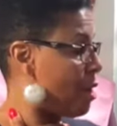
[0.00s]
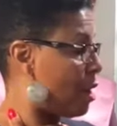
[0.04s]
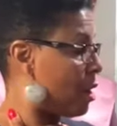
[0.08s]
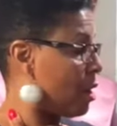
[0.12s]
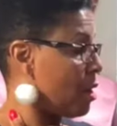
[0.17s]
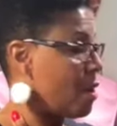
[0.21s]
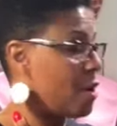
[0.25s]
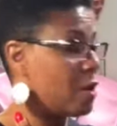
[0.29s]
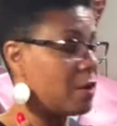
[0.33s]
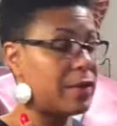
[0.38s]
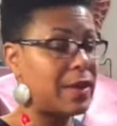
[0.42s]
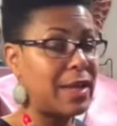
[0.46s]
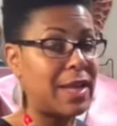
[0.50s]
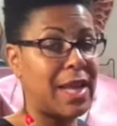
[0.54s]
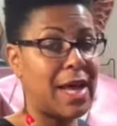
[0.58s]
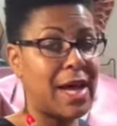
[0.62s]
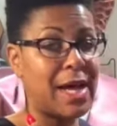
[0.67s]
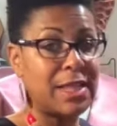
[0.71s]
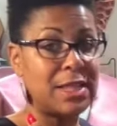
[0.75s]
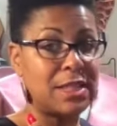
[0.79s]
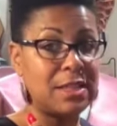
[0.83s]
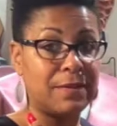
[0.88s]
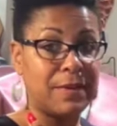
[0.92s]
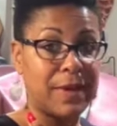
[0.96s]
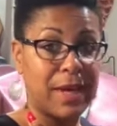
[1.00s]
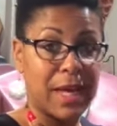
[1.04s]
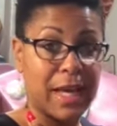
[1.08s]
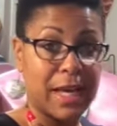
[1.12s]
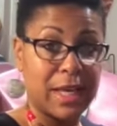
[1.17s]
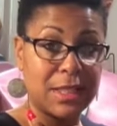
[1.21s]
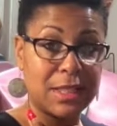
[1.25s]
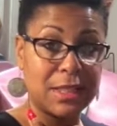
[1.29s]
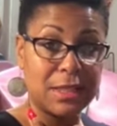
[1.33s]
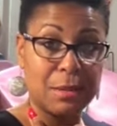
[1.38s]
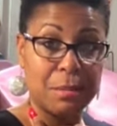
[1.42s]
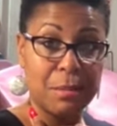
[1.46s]
along the lines of an
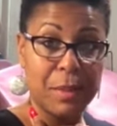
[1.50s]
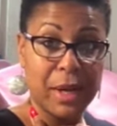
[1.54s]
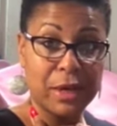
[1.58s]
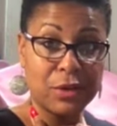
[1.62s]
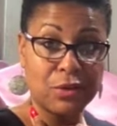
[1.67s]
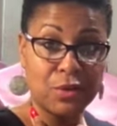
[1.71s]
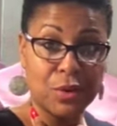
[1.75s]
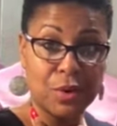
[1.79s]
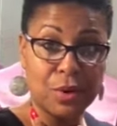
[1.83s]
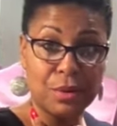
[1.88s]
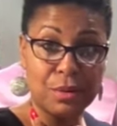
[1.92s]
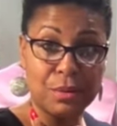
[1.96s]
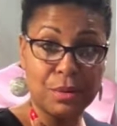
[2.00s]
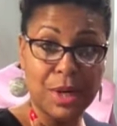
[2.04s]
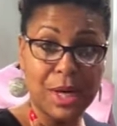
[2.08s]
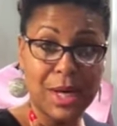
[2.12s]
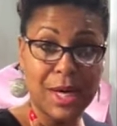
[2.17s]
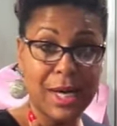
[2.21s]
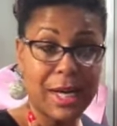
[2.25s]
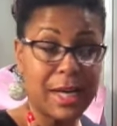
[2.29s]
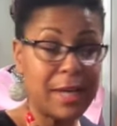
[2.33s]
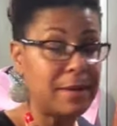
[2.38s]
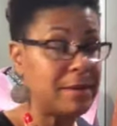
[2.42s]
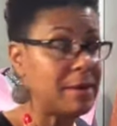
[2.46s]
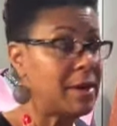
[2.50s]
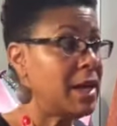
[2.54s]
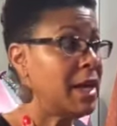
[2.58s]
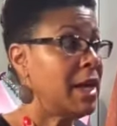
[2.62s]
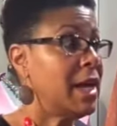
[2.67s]
asymmetrical cut.